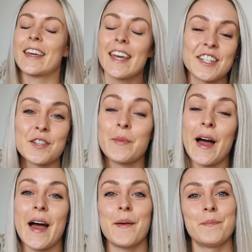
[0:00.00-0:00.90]
like
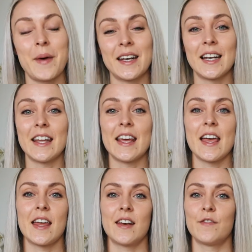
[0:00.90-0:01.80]
kitchenware, bed
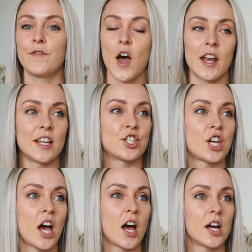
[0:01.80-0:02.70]
linen,
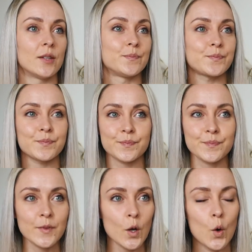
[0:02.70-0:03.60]
furniture,
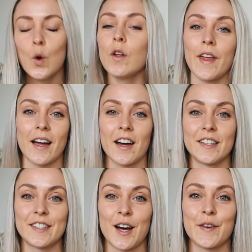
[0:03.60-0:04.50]
all of that kind
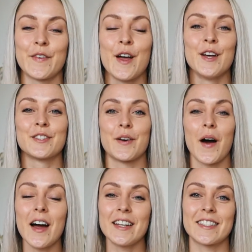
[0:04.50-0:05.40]
of stuff. So
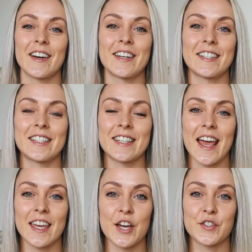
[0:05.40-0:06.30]
I decided to
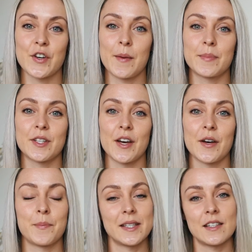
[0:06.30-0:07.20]
take a trip
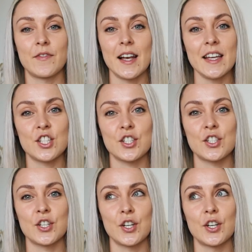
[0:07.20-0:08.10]
to Bicester Village
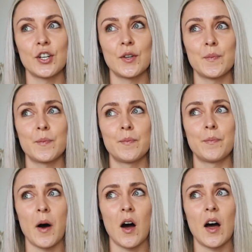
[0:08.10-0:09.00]
to
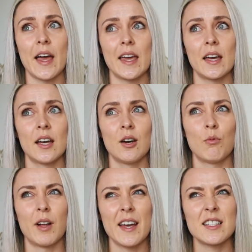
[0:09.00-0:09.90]
buy...
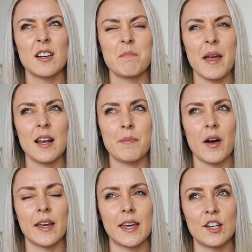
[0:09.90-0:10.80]
Well, I ended up mainly
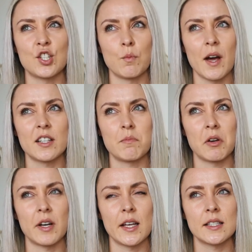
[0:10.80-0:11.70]
buying kitchenware, to be
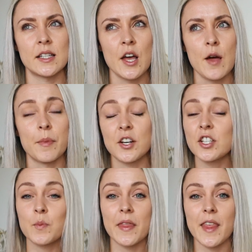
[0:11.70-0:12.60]
honest. But I
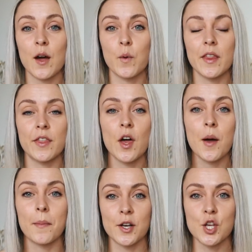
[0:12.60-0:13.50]
just went there with
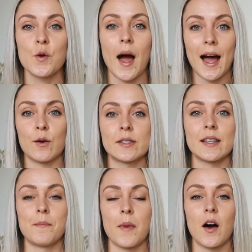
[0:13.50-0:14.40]
my new house in